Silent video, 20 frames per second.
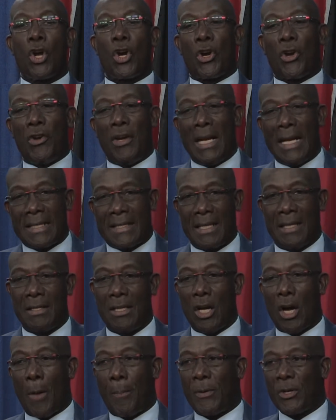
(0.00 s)
creating
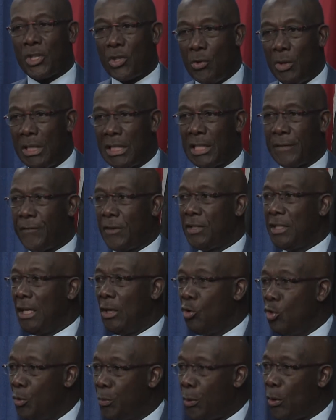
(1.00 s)
the opportunity for the
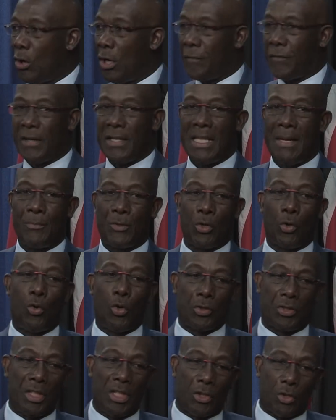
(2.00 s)
loophole for them to
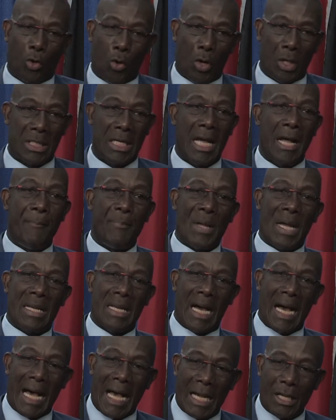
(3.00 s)
go to the court and
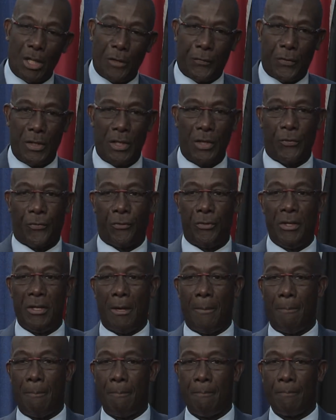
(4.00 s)
argue for their
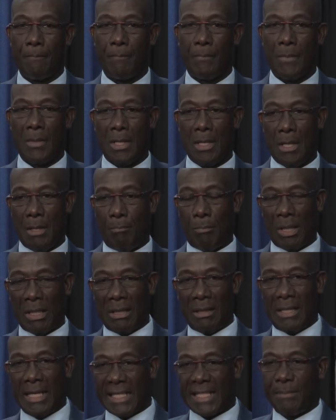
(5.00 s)
freedom.
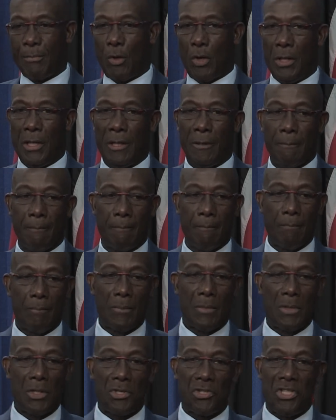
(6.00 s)
But this morning,
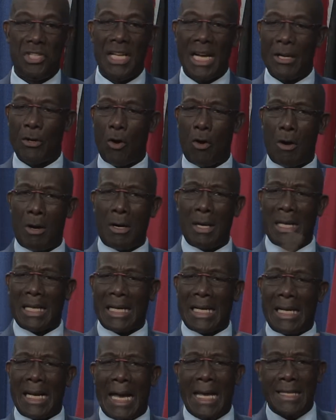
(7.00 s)
she had all
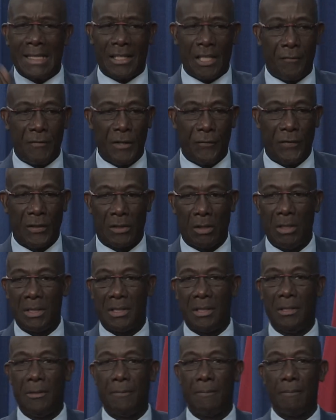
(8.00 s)
kinds of
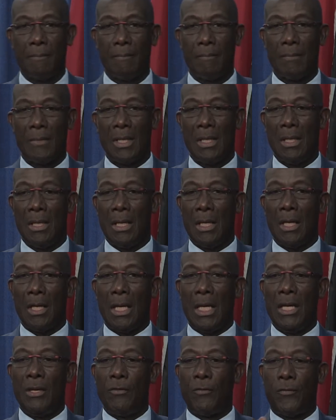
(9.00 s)
difficulty
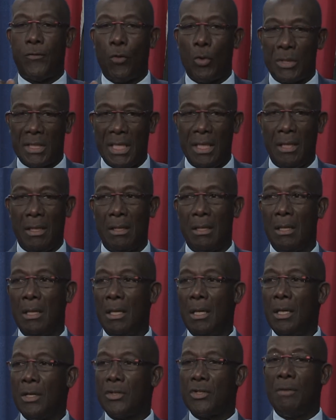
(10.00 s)
in voting
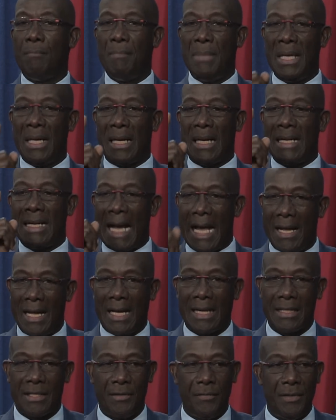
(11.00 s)
to make gang
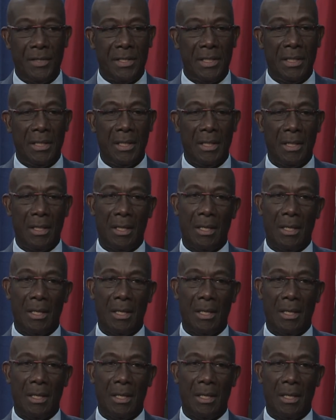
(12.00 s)
activity